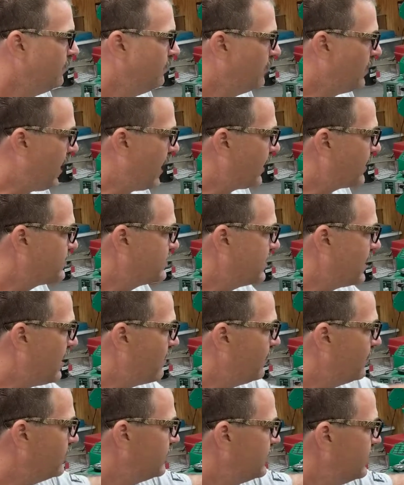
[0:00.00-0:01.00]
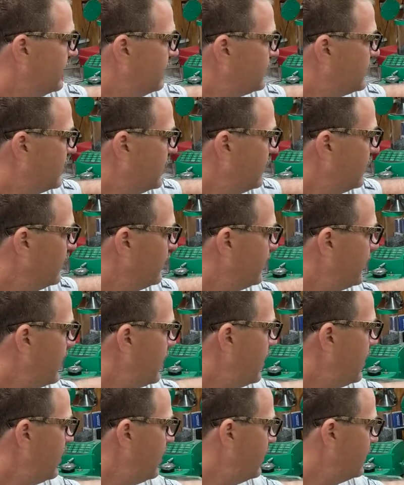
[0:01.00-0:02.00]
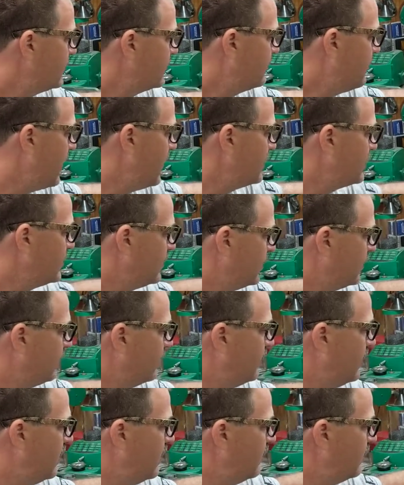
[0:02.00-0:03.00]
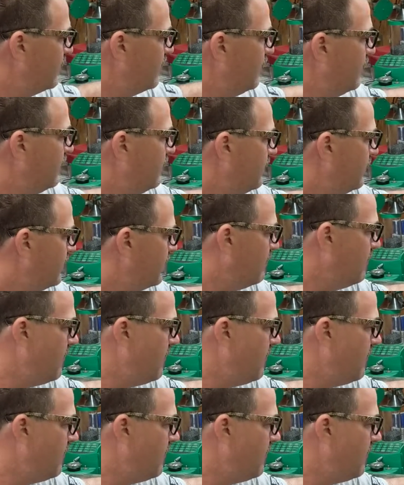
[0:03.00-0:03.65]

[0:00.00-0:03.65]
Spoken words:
Like I said, I'm going to do 2 of these, basically the